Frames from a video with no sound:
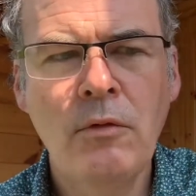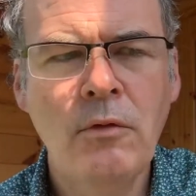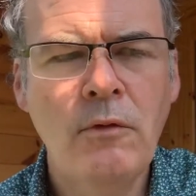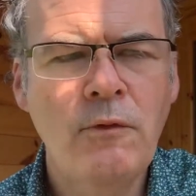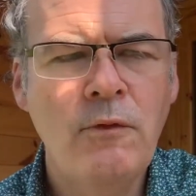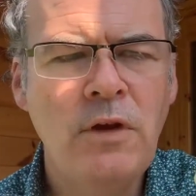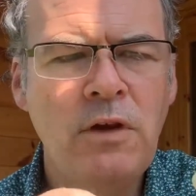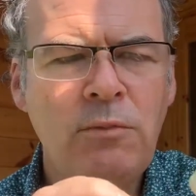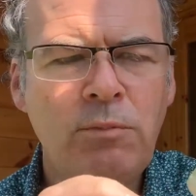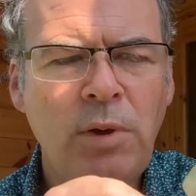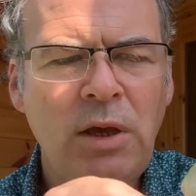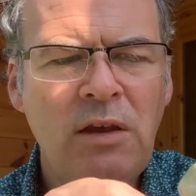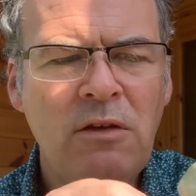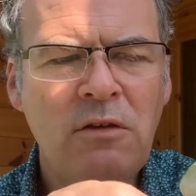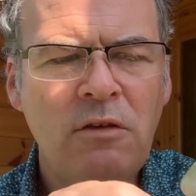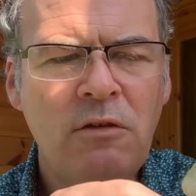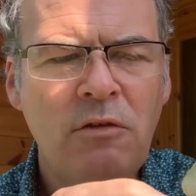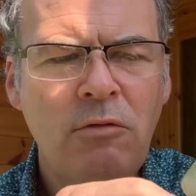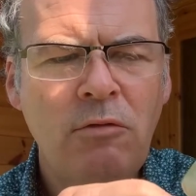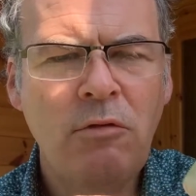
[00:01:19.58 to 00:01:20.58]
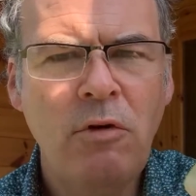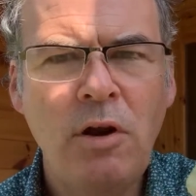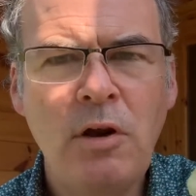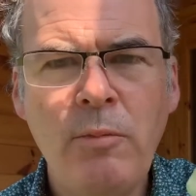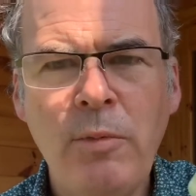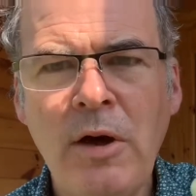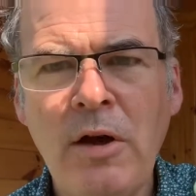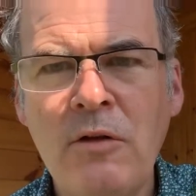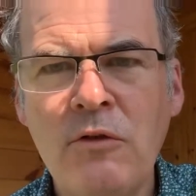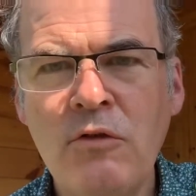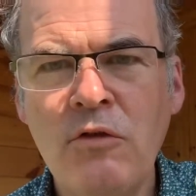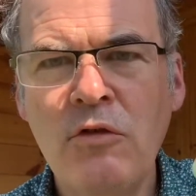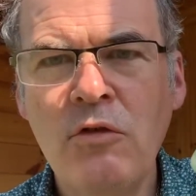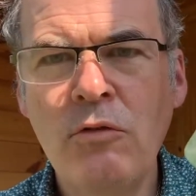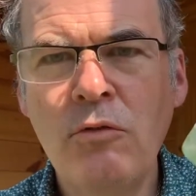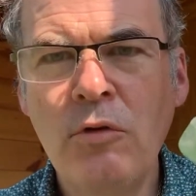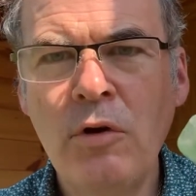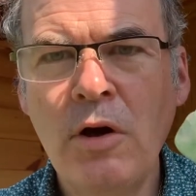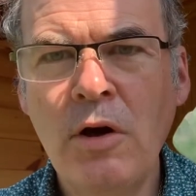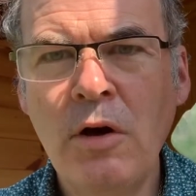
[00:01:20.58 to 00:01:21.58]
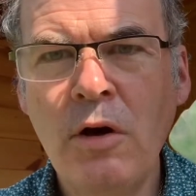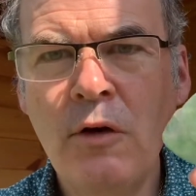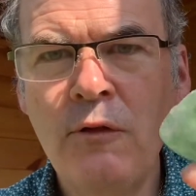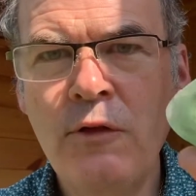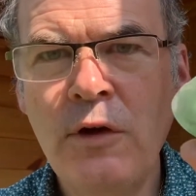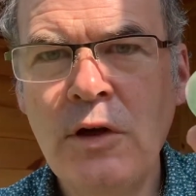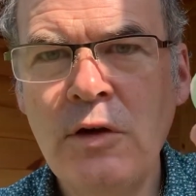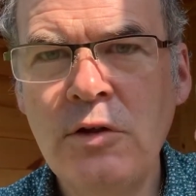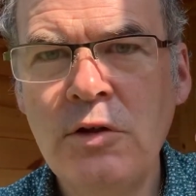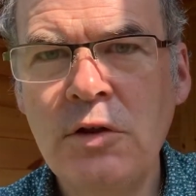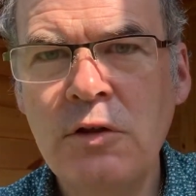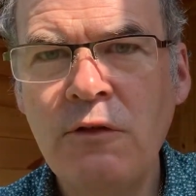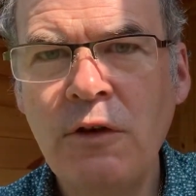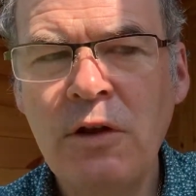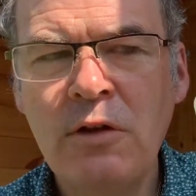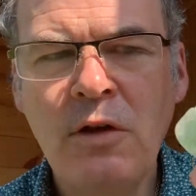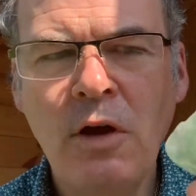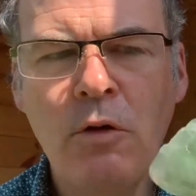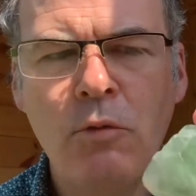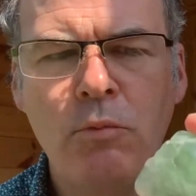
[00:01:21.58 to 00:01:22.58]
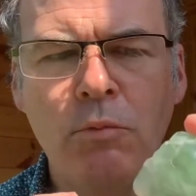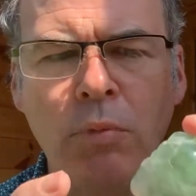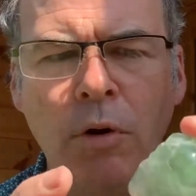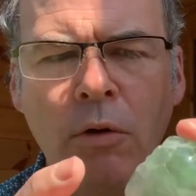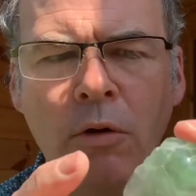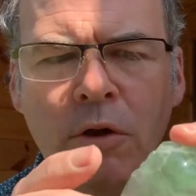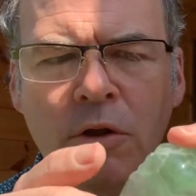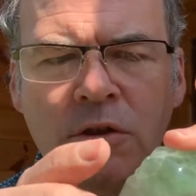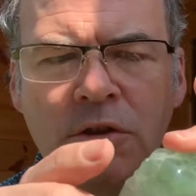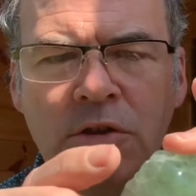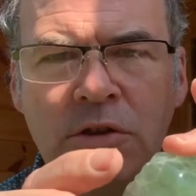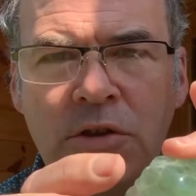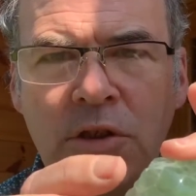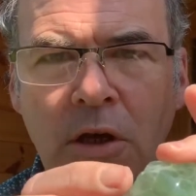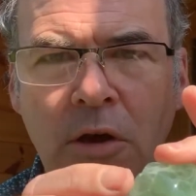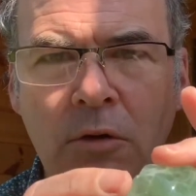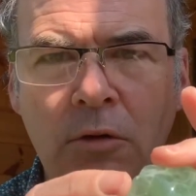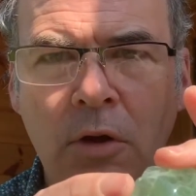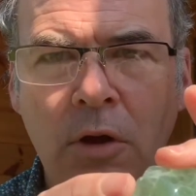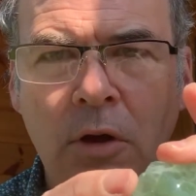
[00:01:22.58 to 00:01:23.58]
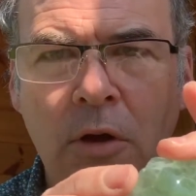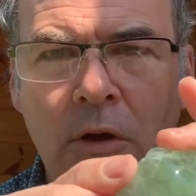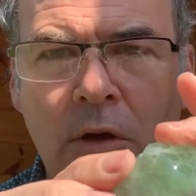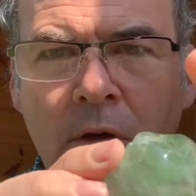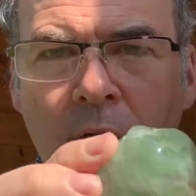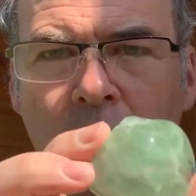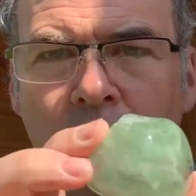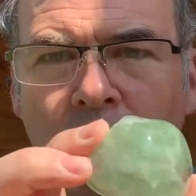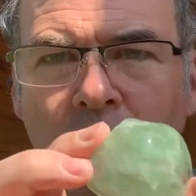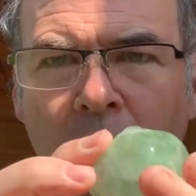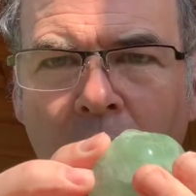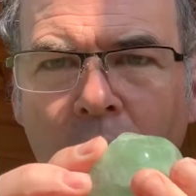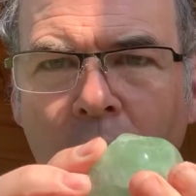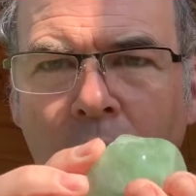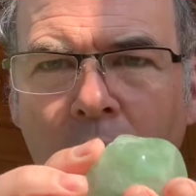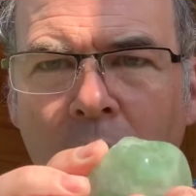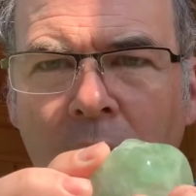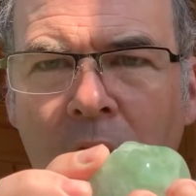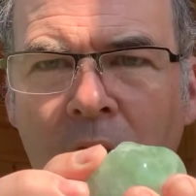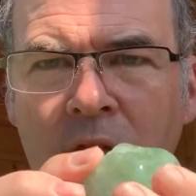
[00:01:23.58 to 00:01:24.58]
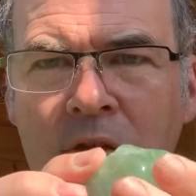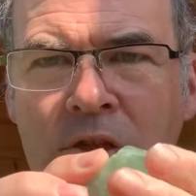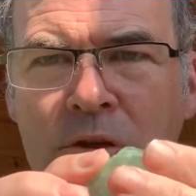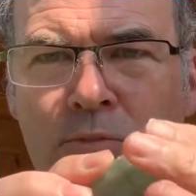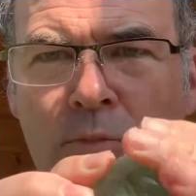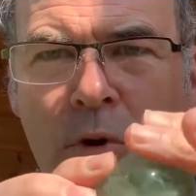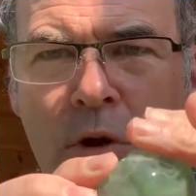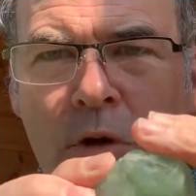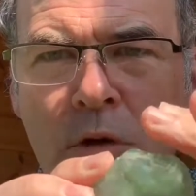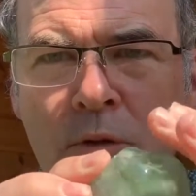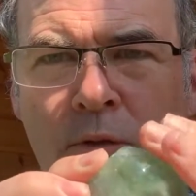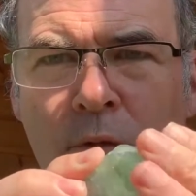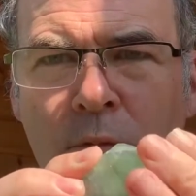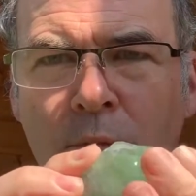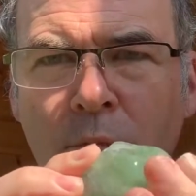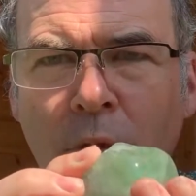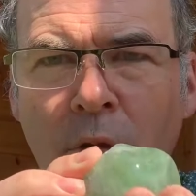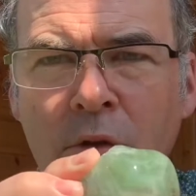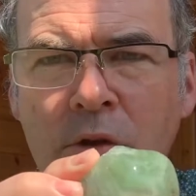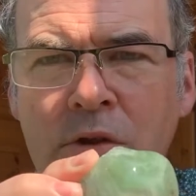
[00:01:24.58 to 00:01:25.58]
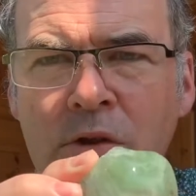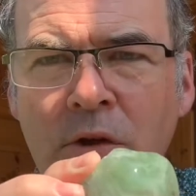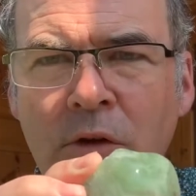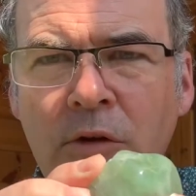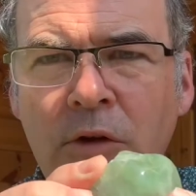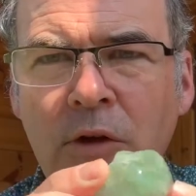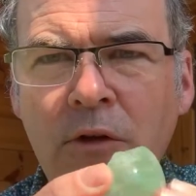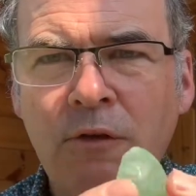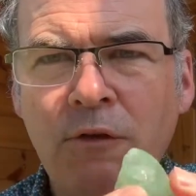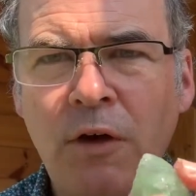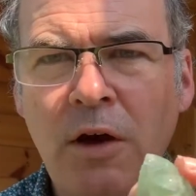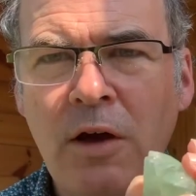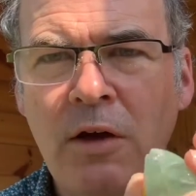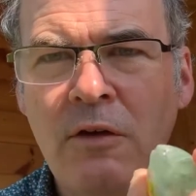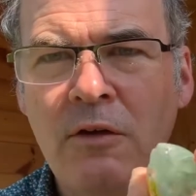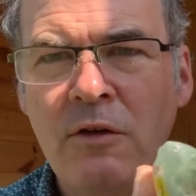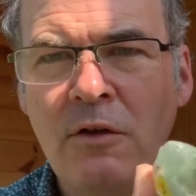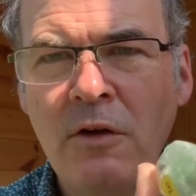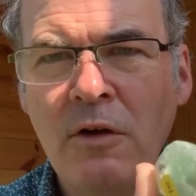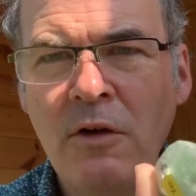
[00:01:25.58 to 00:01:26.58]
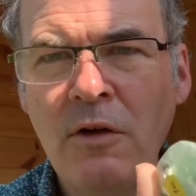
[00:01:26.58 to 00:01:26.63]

These pieces are around about 2.5 inches. They're dome polished, so they're really smooth and polished on this face,